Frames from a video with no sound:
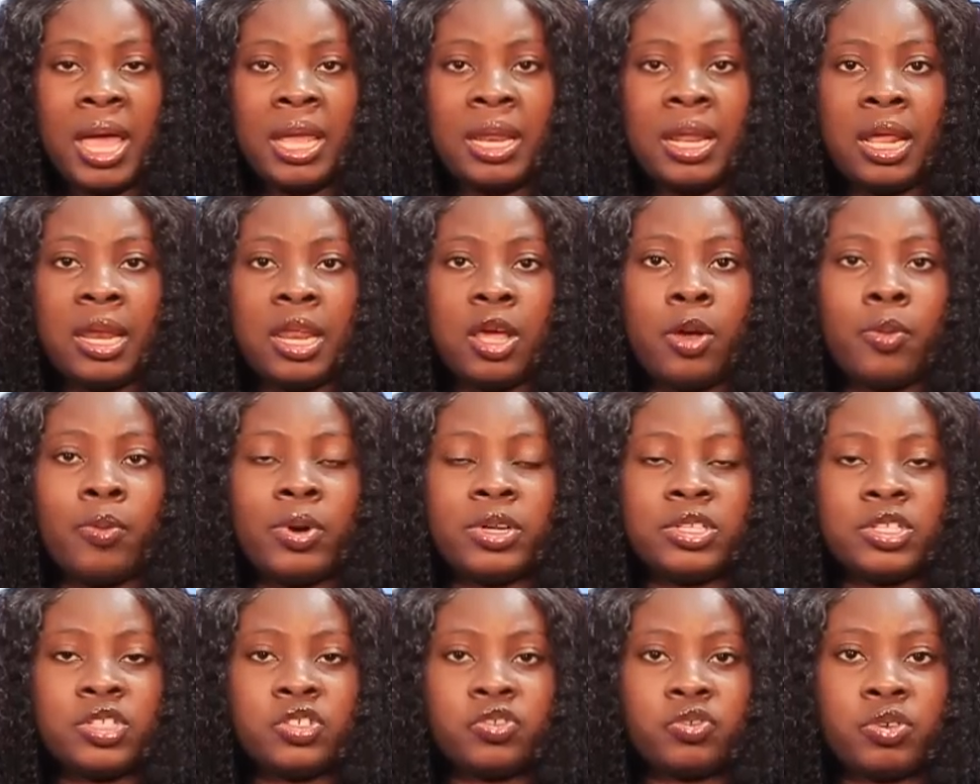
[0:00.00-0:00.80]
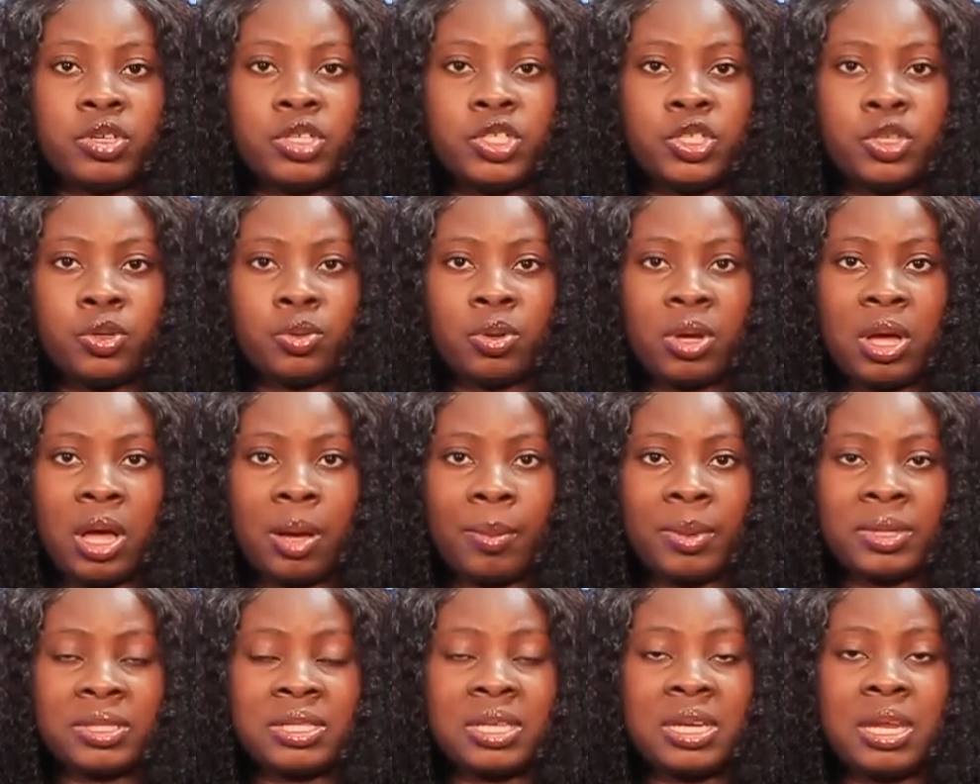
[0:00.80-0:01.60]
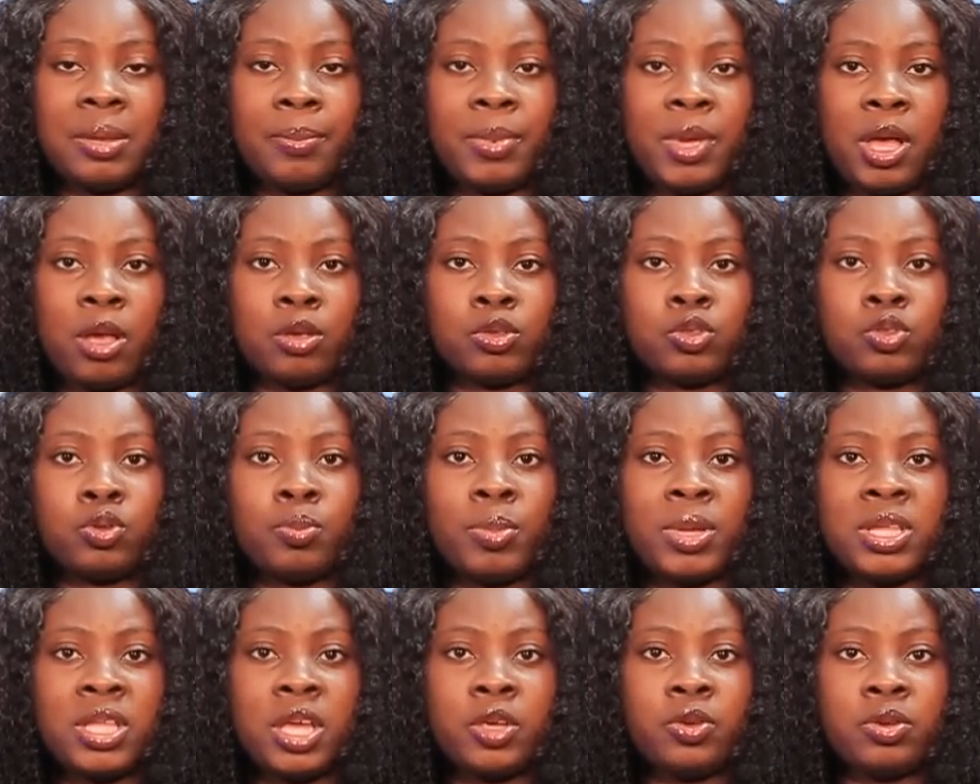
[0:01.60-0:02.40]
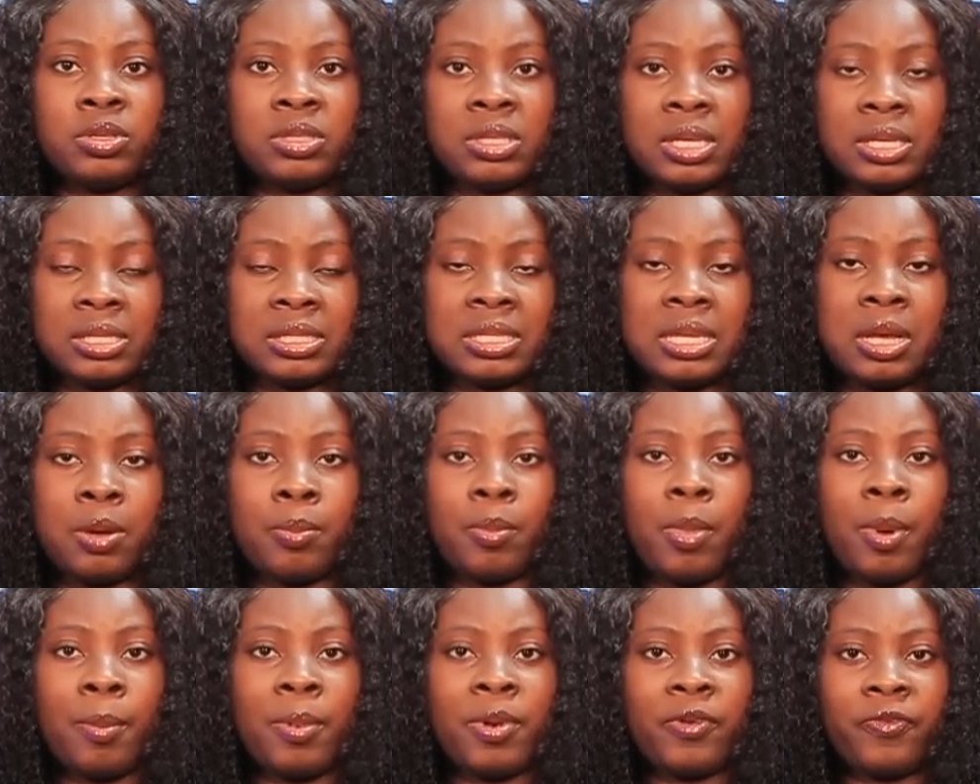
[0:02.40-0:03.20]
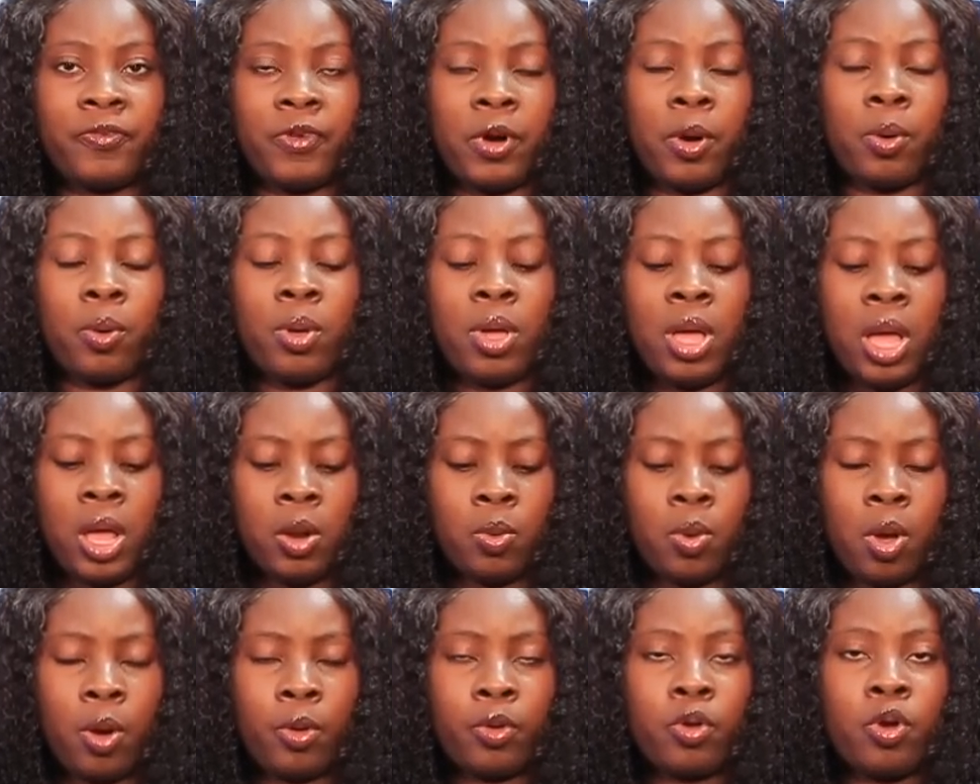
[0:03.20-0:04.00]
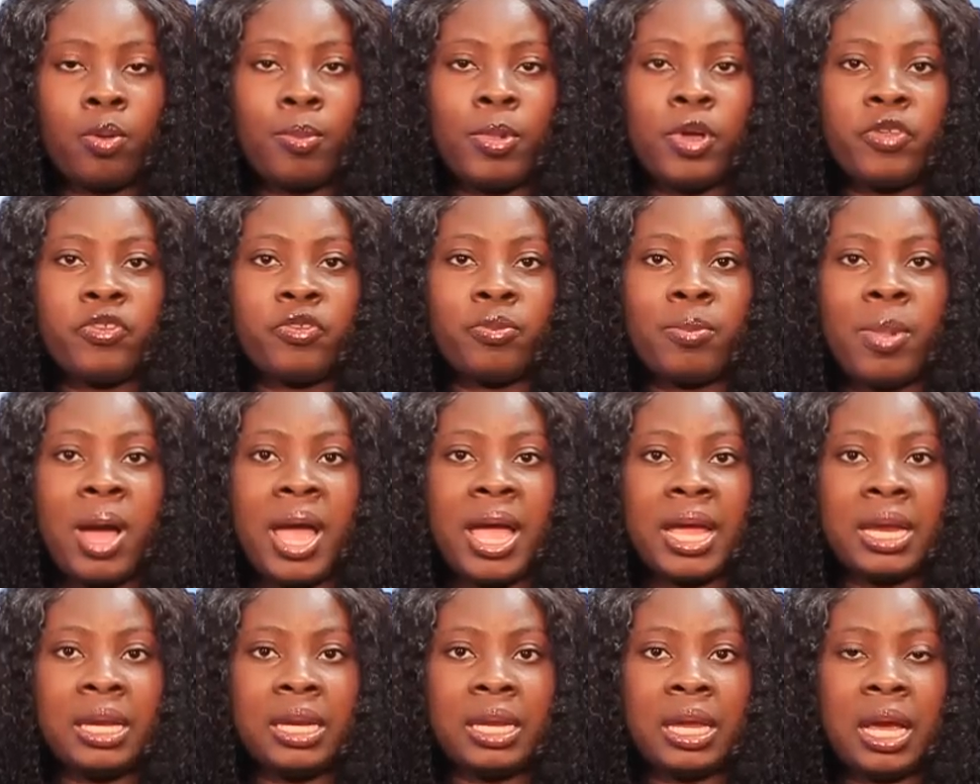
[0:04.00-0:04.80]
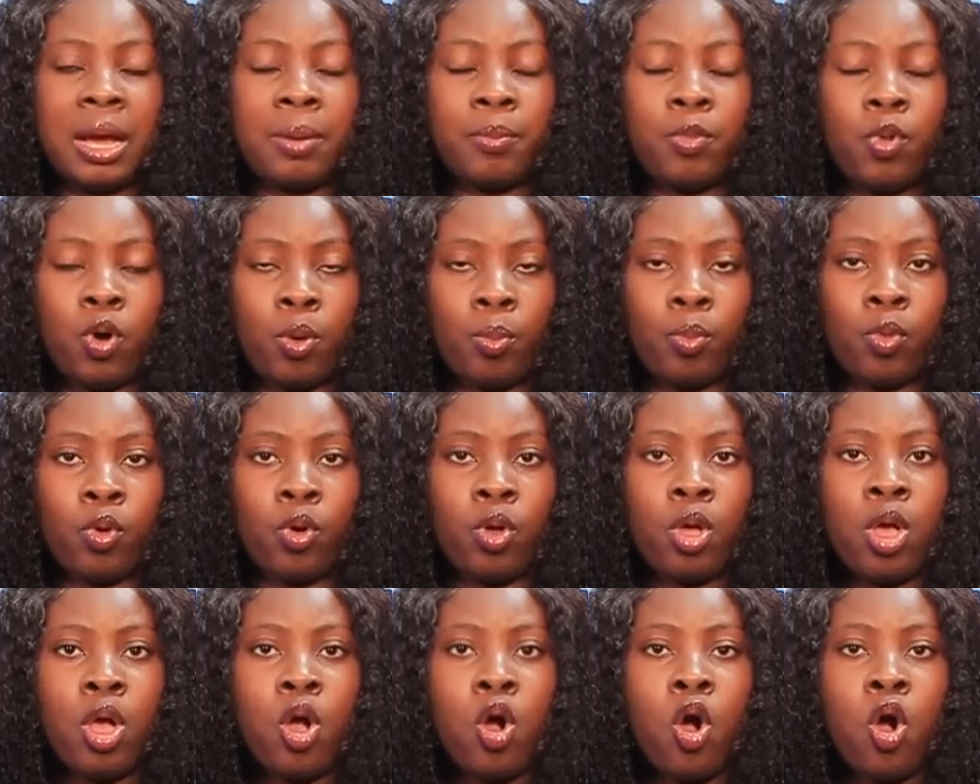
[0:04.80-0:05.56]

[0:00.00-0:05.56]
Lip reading: Now their registration or come and set the bear on so many users now mobile phone. Now come with Juma a day a momo.